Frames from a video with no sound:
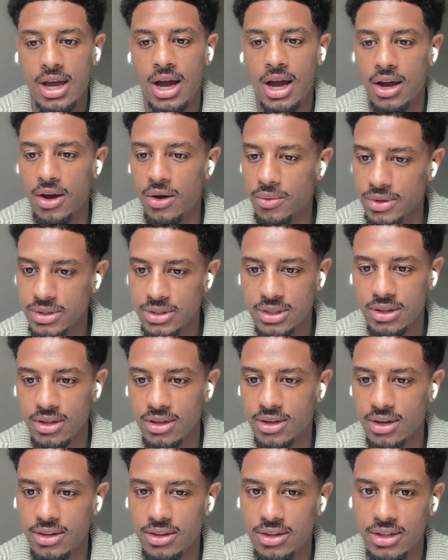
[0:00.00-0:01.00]
I always
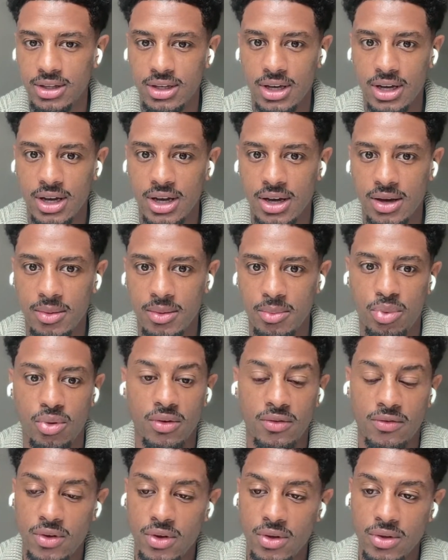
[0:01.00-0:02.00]
click on the
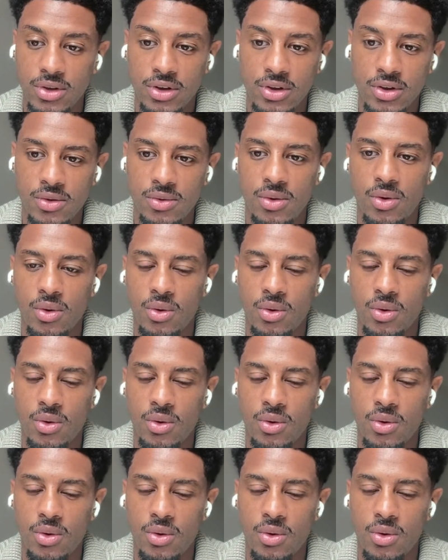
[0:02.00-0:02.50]
portfolio